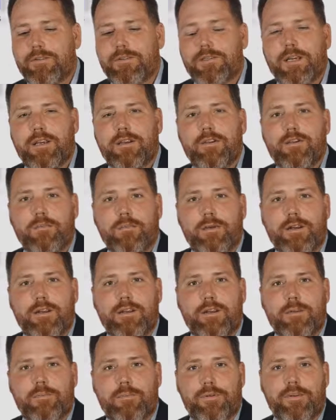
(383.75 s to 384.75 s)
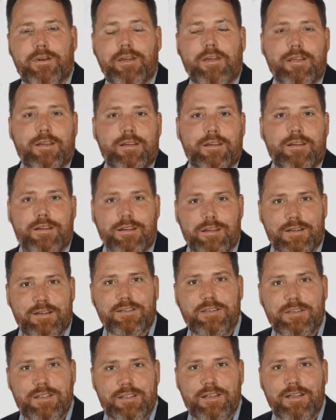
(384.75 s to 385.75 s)
Taking your money and putting it in a
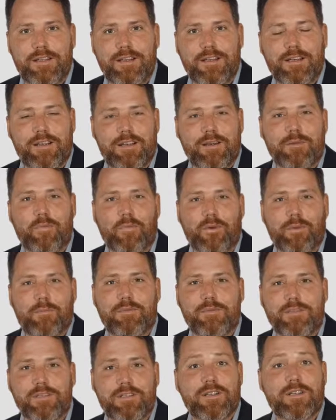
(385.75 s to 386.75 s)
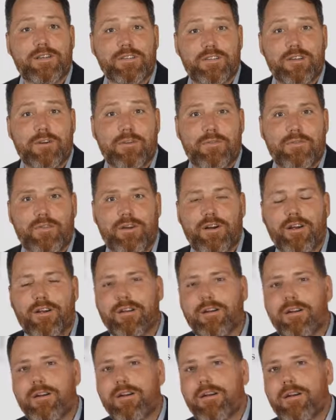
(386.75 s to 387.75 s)
CD and getting 1% is no fun.
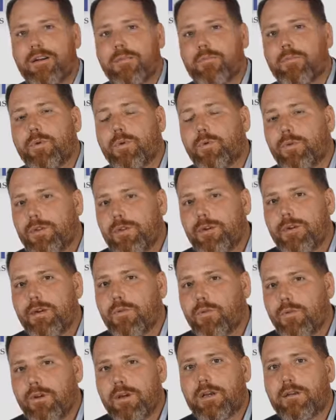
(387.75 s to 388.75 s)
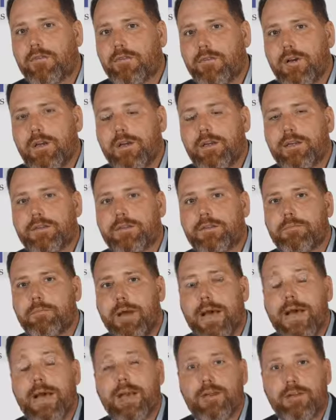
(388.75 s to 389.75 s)
But when you can reinvest
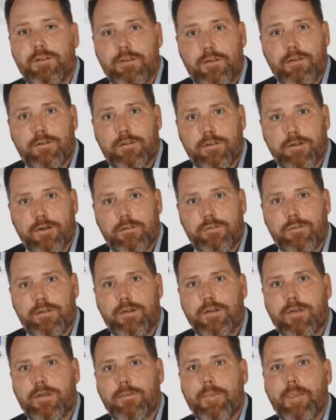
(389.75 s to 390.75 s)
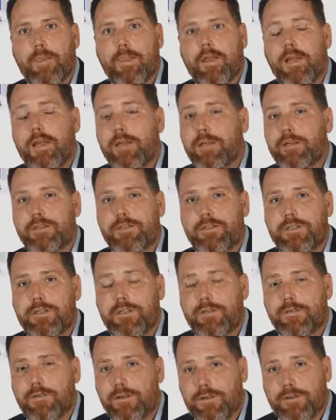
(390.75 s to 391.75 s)
back into your company and
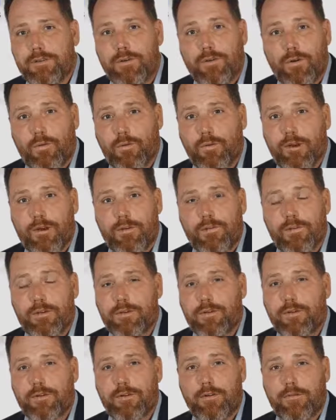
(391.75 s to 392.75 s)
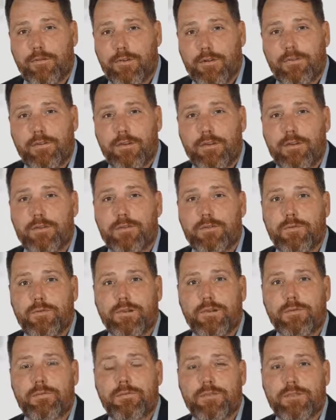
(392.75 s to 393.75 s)
achieve an internal rate of return of 15 to
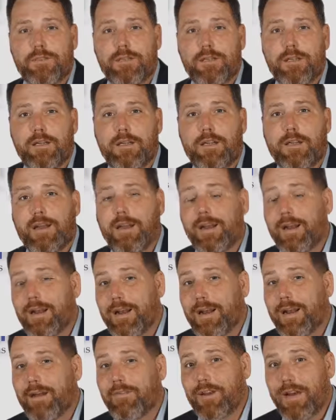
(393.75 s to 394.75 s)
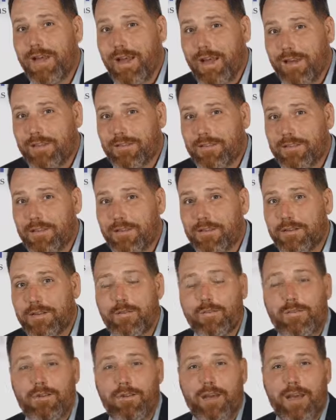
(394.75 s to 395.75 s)
20% and have an asset
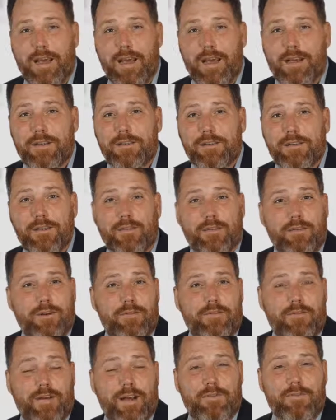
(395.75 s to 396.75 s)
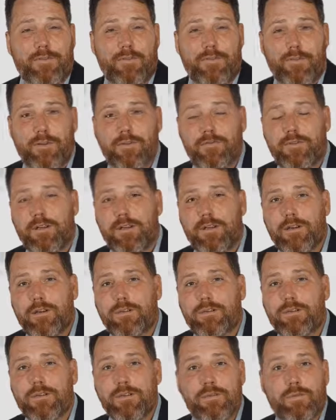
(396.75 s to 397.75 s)
that will last 35 to 50
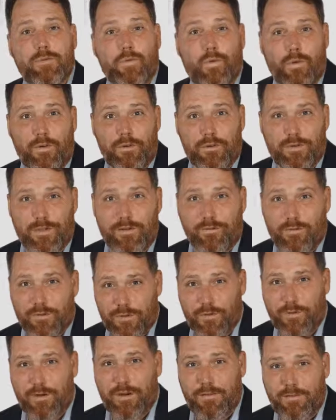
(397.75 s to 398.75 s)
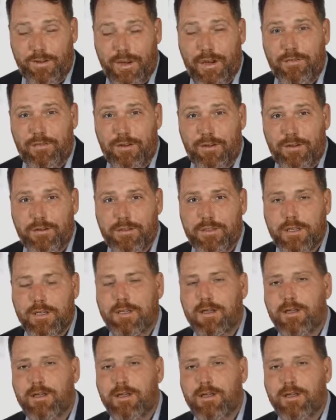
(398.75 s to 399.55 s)
years and it's warranted for 25 years,